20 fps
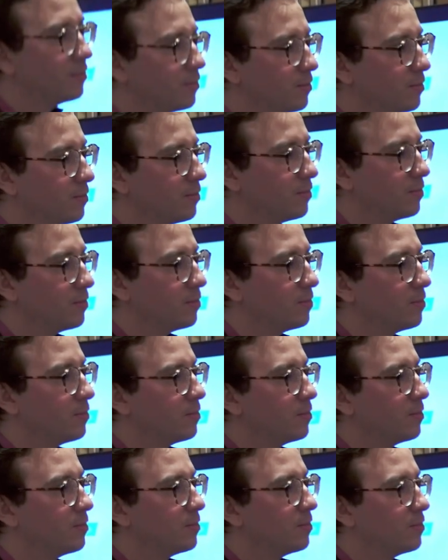
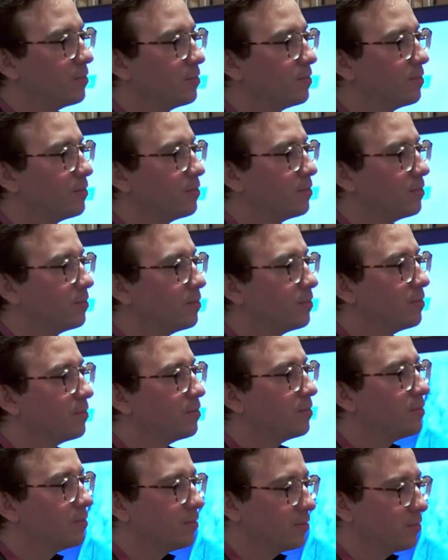
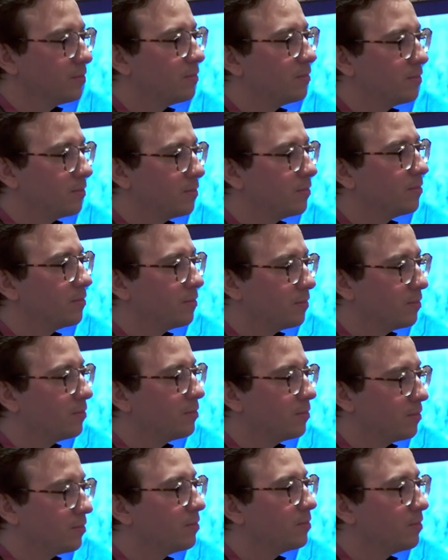
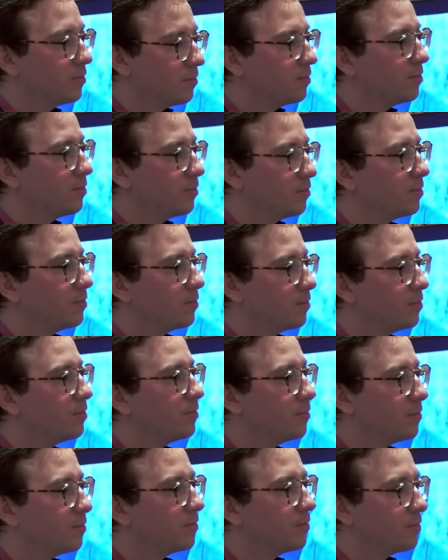
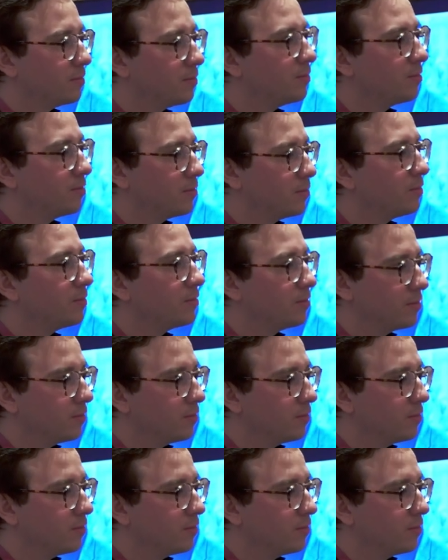No words are spoken by the person on screen.